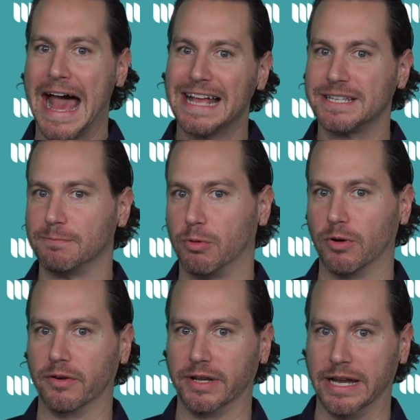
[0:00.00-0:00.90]
as
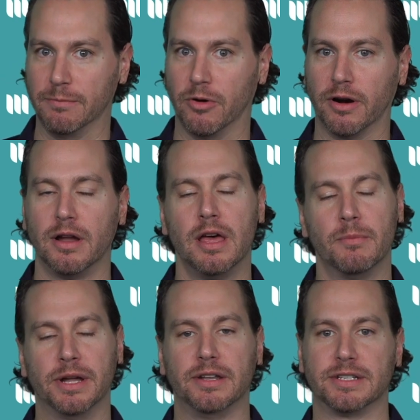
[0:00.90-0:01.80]
importantly anymore,
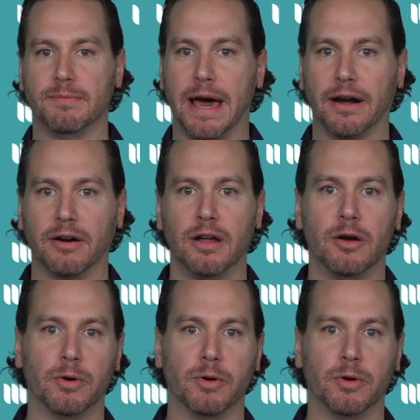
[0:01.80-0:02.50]
but it doesn't matter.